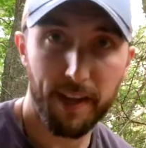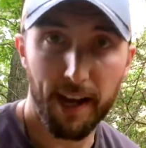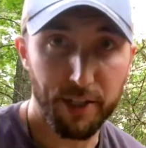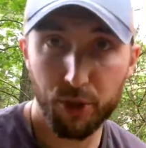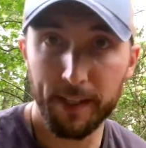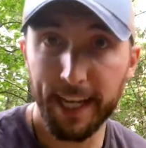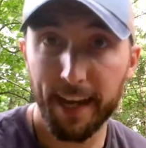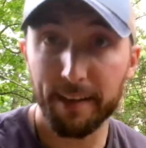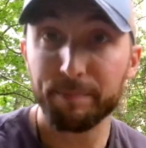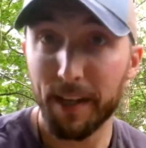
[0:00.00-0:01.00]
I shoot
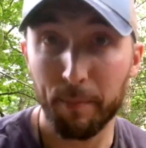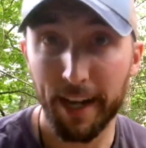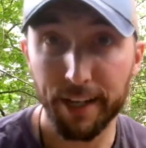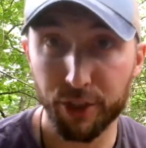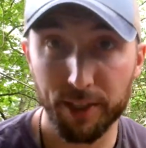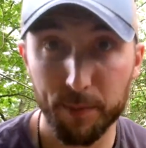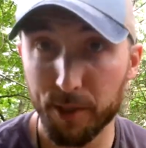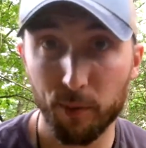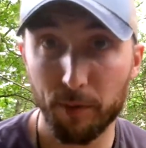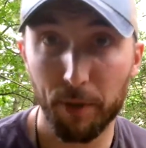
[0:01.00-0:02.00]
again and my
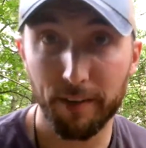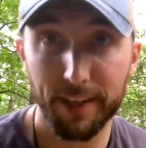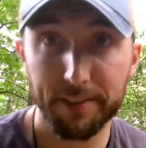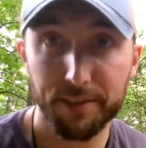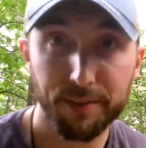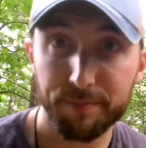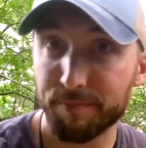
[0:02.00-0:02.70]
adjustments were perfect.